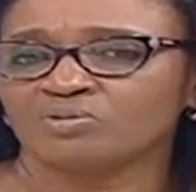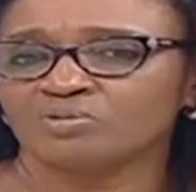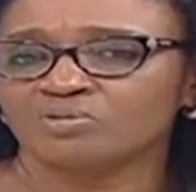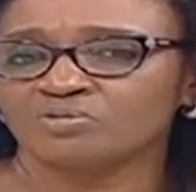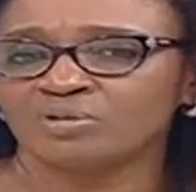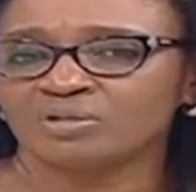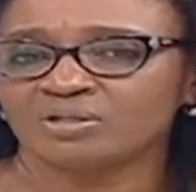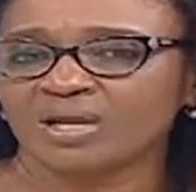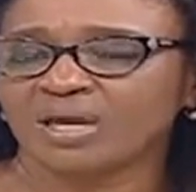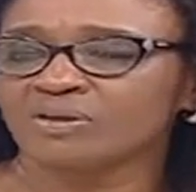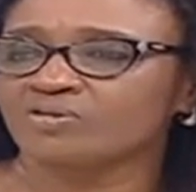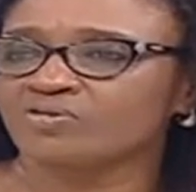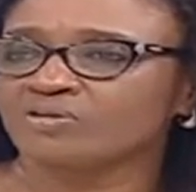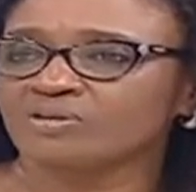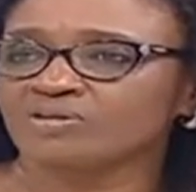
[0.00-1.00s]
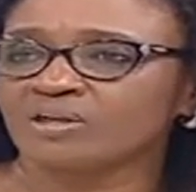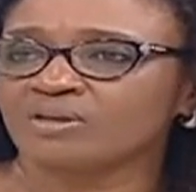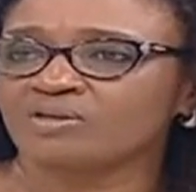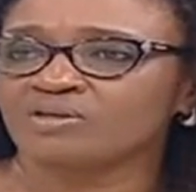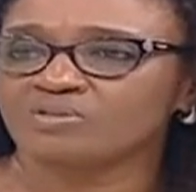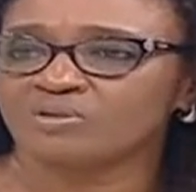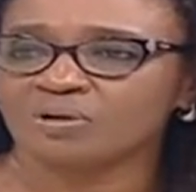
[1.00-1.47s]
Which line of design
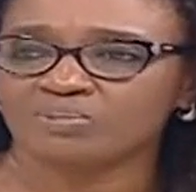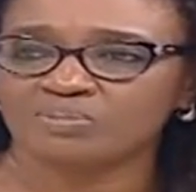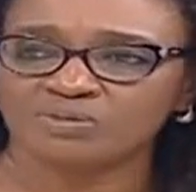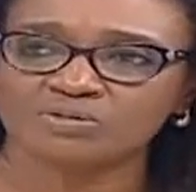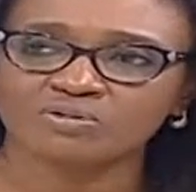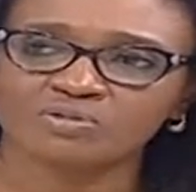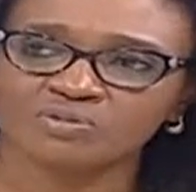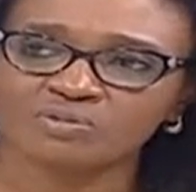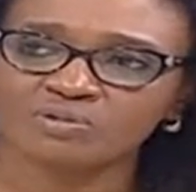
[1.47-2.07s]
do you want to pursue?